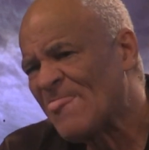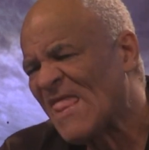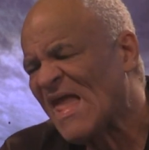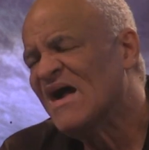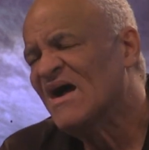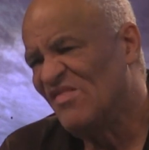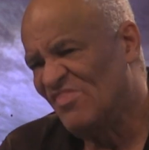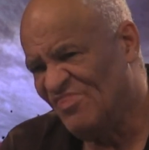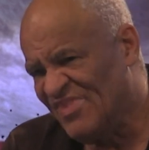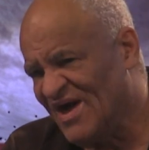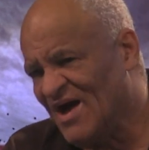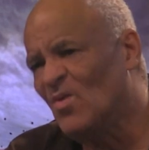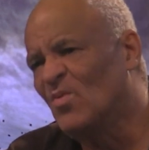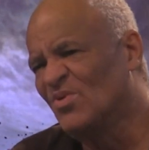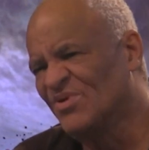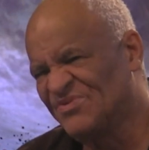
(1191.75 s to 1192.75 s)
there
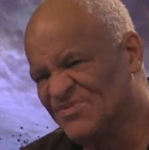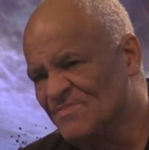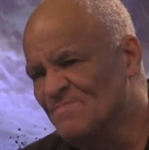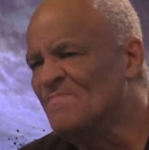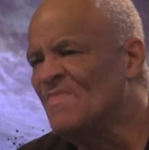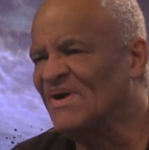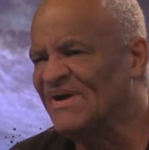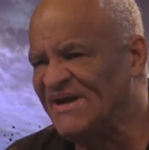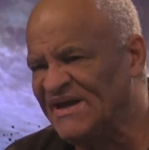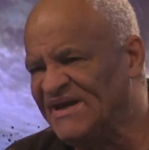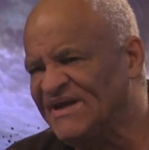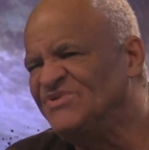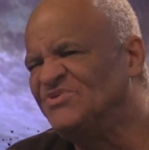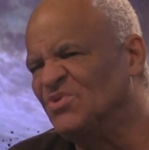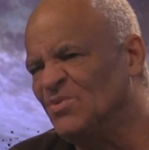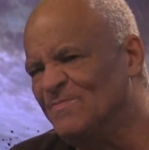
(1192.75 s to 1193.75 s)
was money
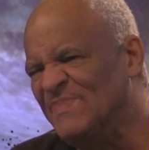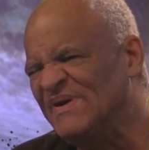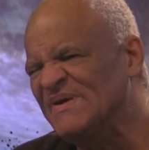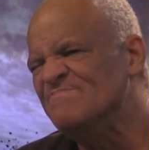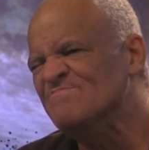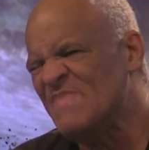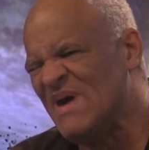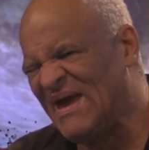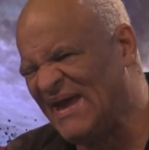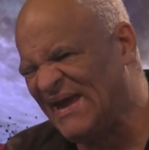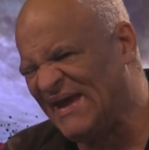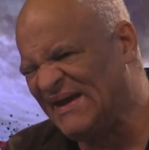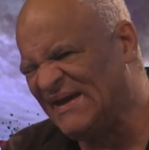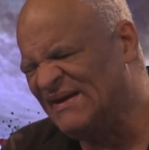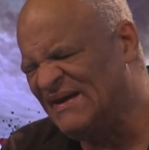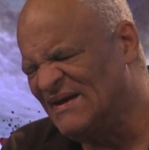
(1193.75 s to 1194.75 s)
to be
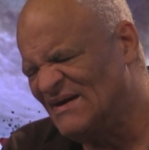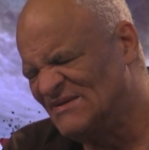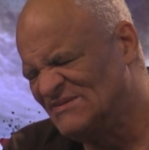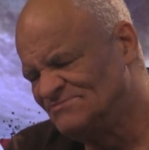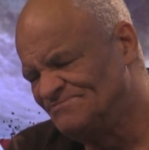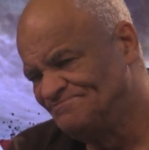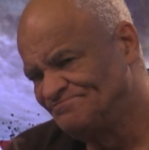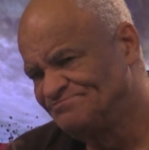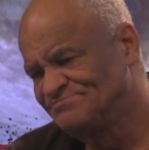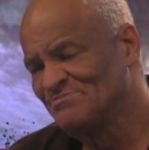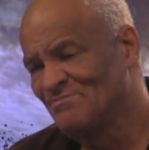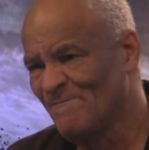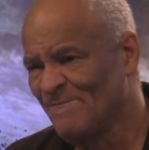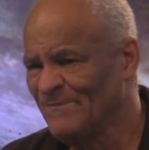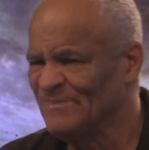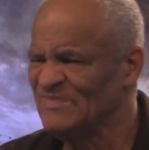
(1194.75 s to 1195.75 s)
made
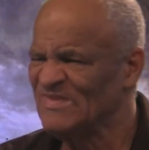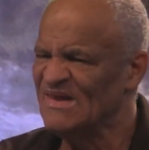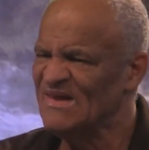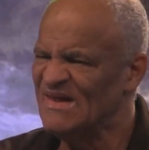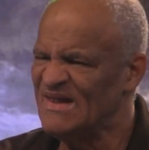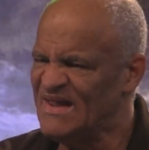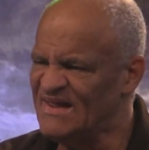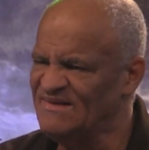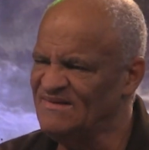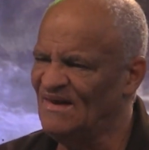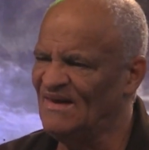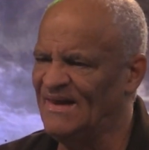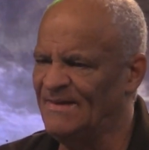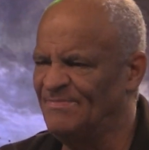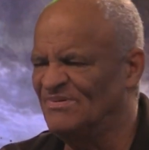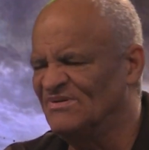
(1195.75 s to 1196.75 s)
in
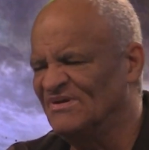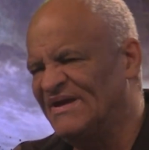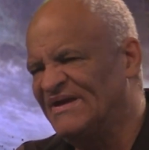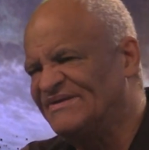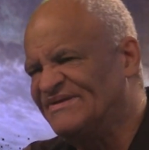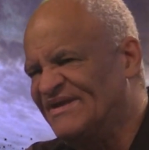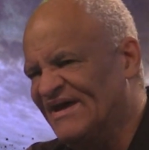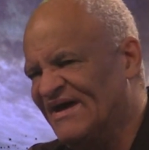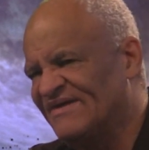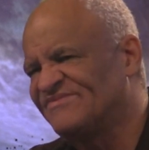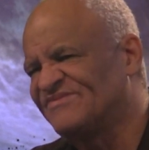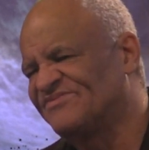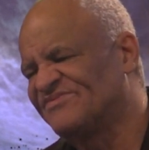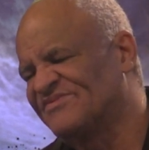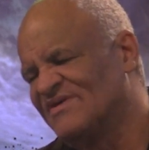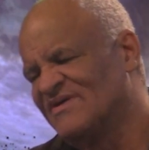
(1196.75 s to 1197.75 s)
labeling
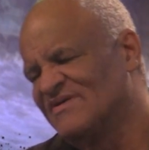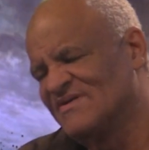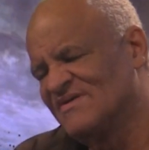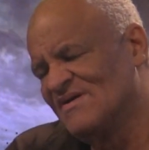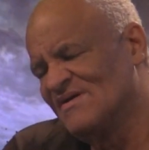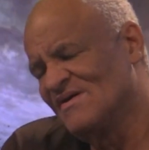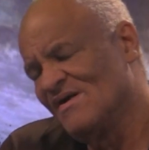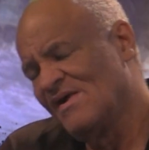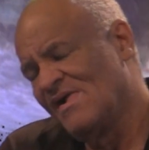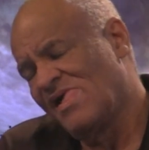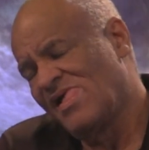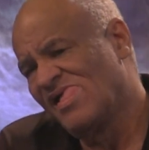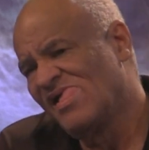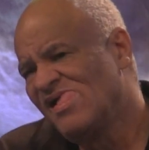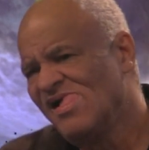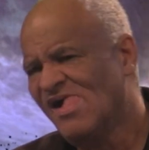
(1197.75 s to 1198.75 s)
debts
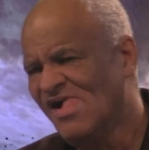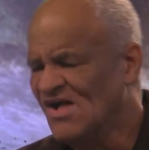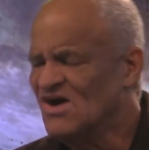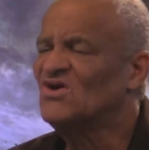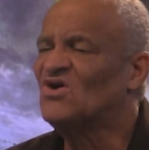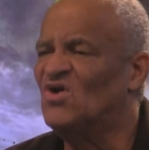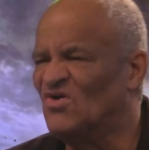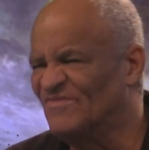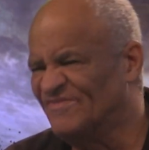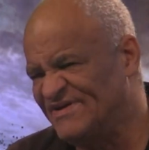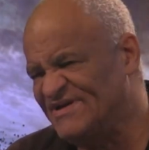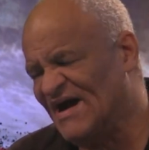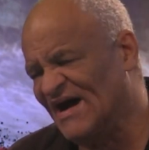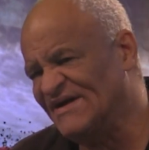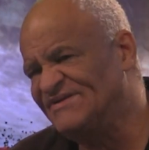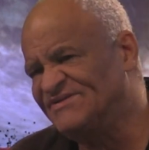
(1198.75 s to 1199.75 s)
COVID
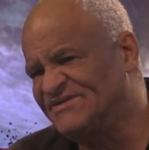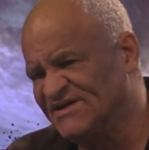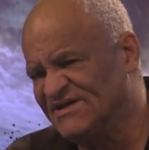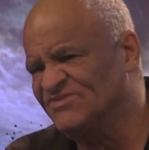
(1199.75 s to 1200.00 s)
19